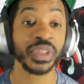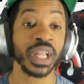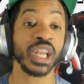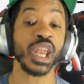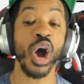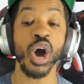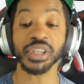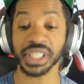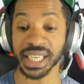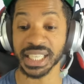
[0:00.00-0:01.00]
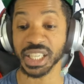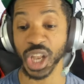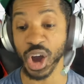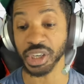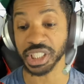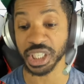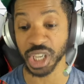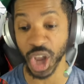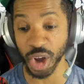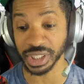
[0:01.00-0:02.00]
launches, launches,
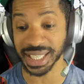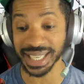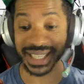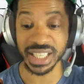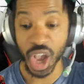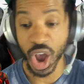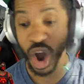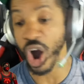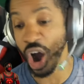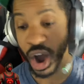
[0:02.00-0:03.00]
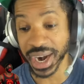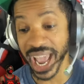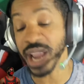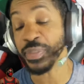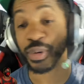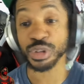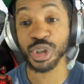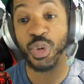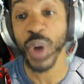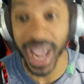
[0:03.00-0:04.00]
launches on April
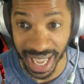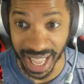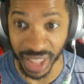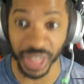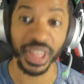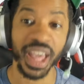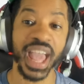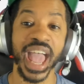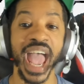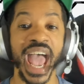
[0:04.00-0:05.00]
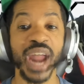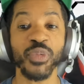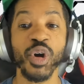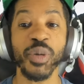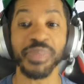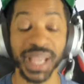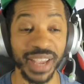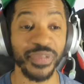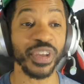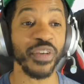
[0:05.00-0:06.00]
20th and will
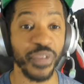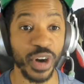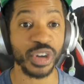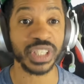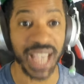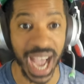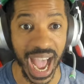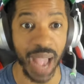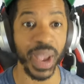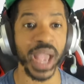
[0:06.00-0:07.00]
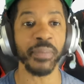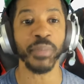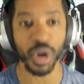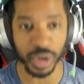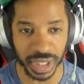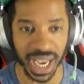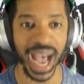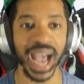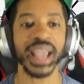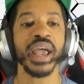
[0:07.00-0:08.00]
be for the first time a
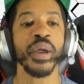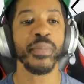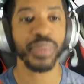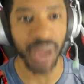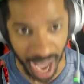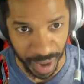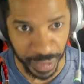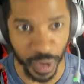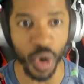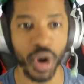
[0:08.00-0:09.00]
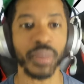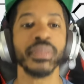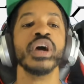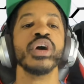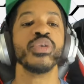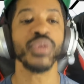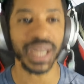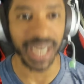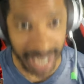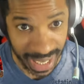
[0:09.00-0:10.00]
multi platform
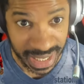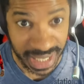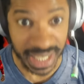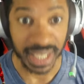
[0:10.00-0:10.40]
release.